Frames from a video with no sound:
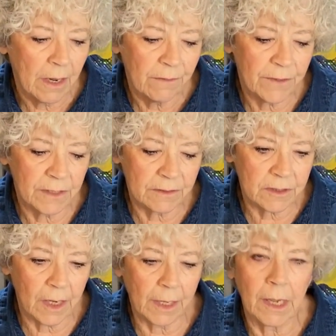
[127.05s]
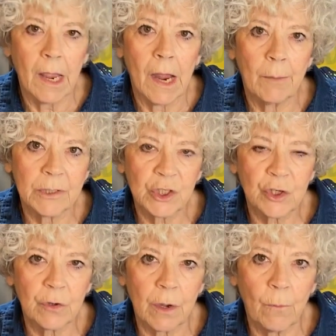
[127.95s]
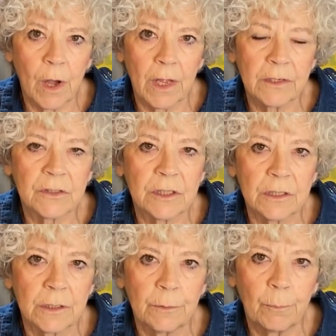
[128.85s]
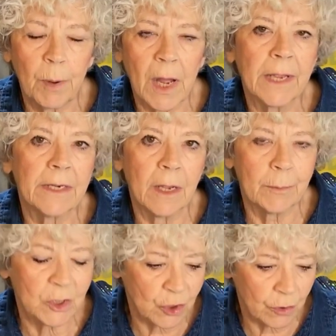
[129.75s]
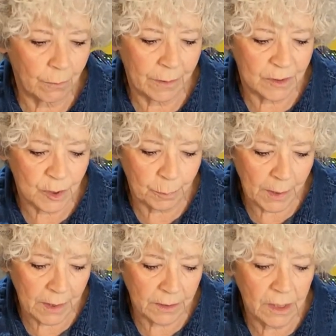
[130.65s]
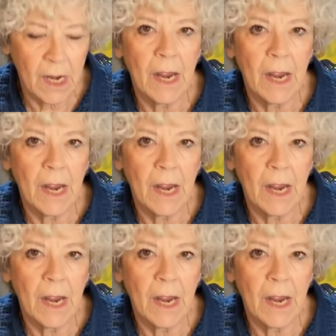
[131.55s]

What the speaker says: things like how much do I want to buy and how much do I want to spend,